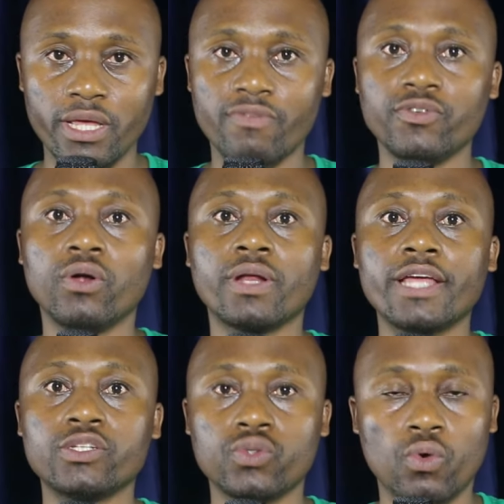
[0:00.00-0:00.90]
They have no right
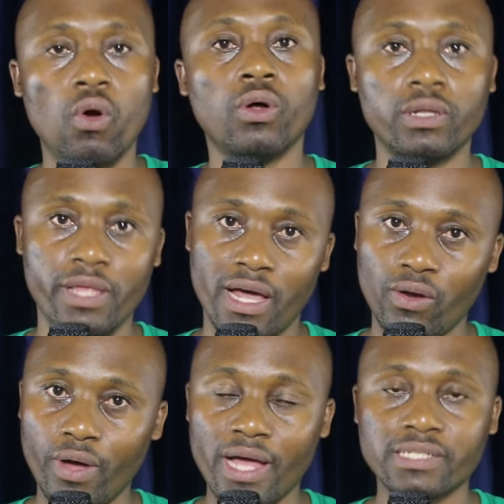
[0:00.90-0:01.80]
to call their
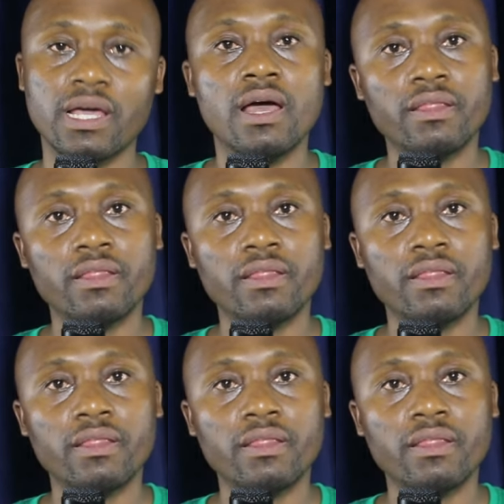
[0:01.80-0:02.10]
lawyers.